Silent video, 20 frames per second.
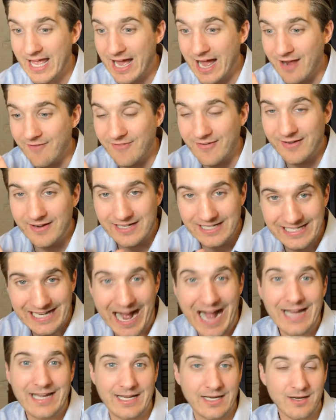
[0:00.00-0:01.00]
I've
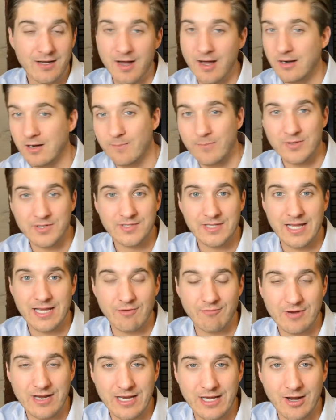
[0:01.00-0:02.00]
gotten it
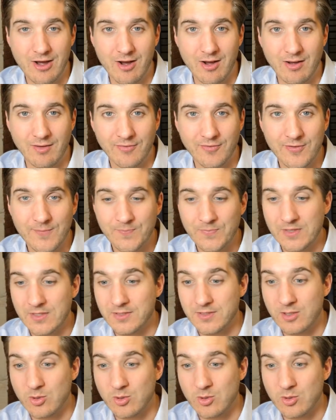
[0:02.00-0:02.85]
100% written off.